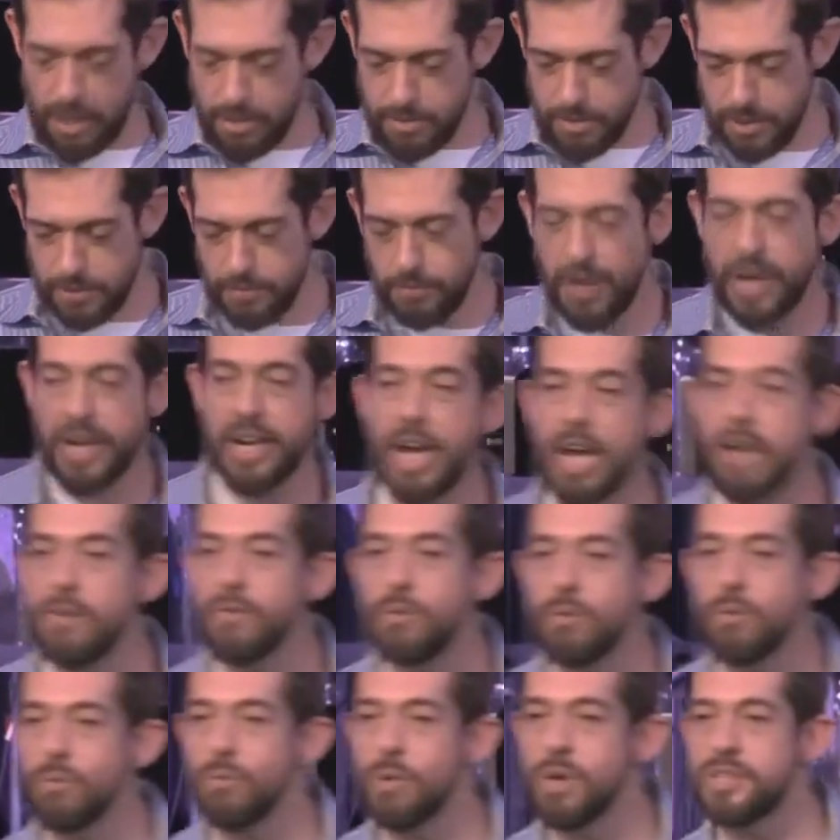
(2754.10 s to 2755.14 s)
I was afraid of
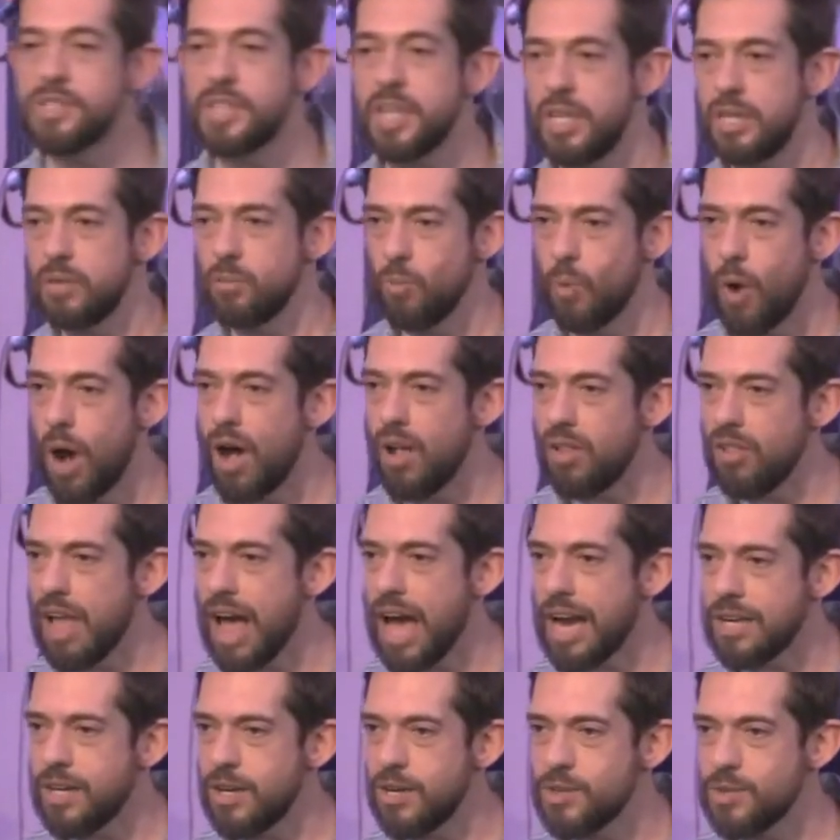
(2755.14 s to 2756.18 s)
was wall
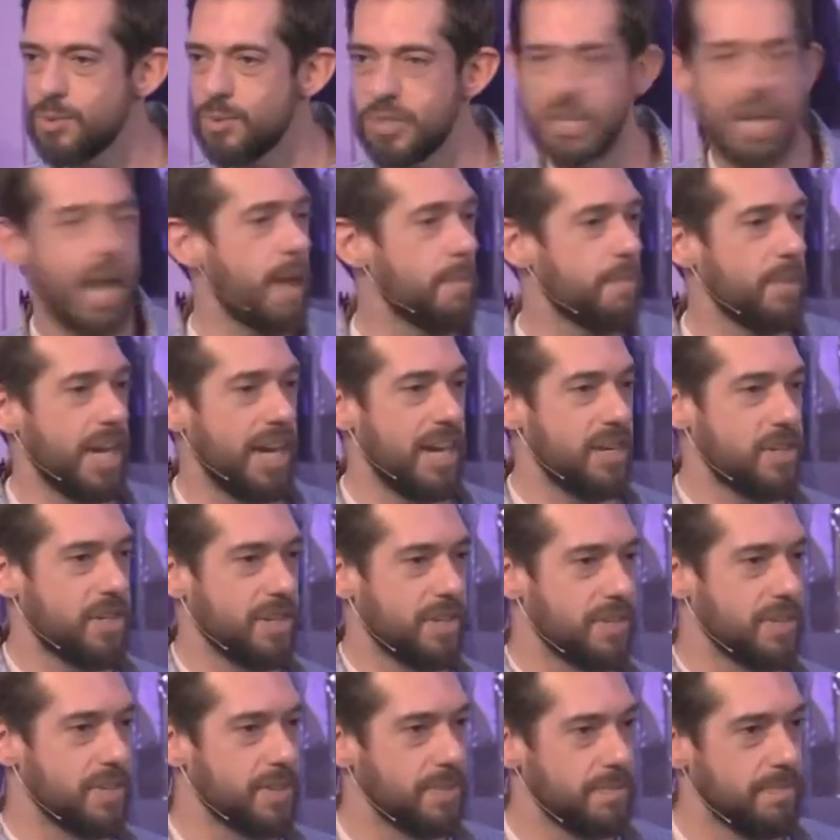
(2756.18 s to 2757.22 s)
lockers with
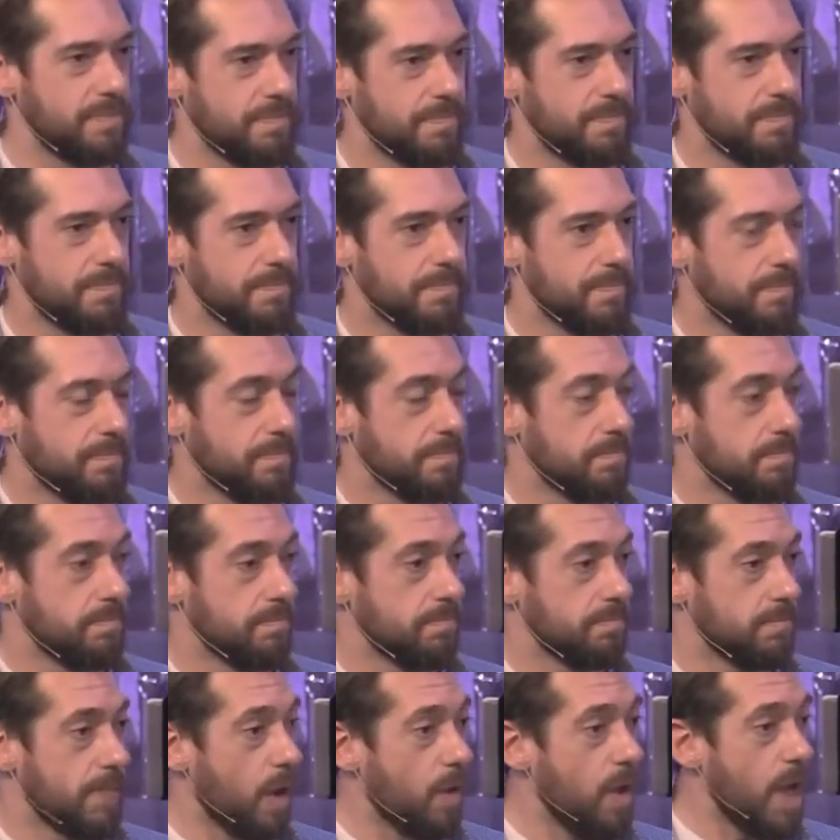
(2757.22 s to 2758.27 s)
combinations.
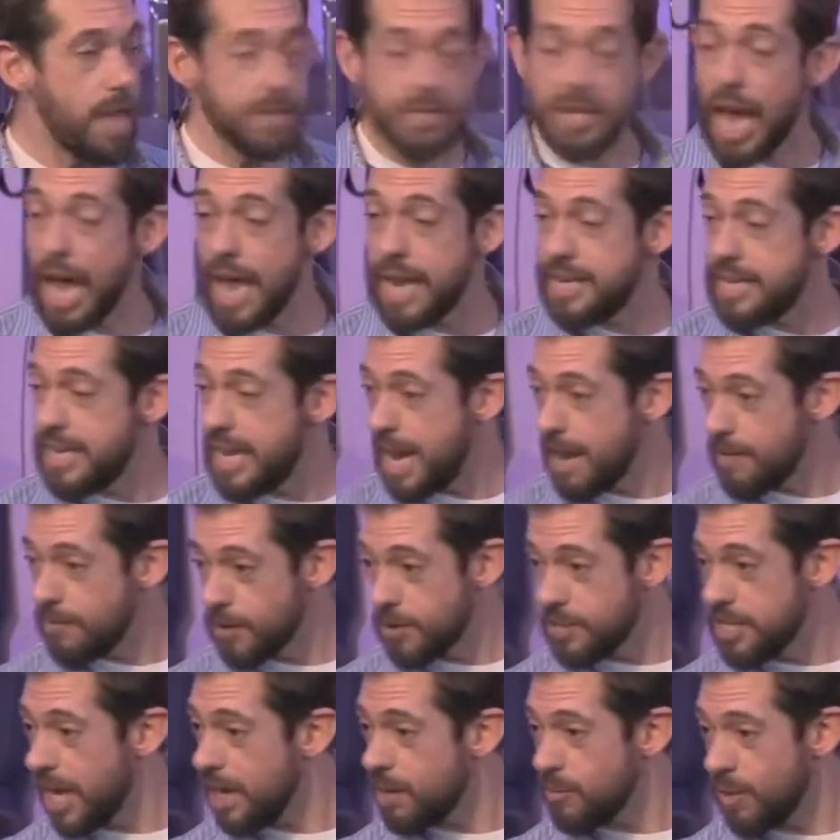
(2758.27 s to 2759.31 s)
No, I was. I had
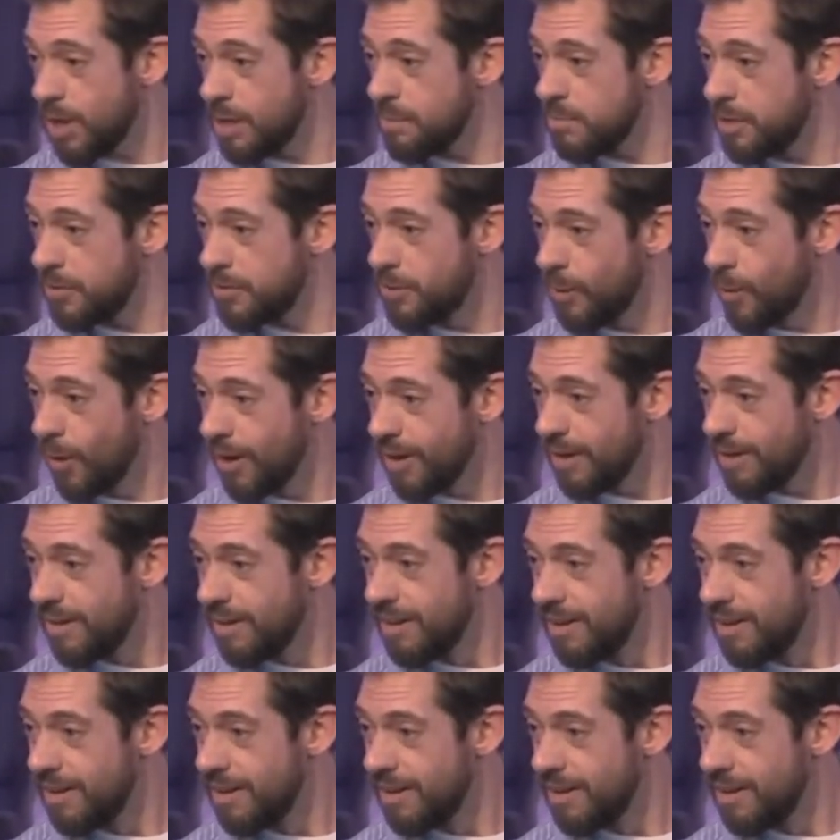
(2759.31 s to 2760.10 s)
never done one before.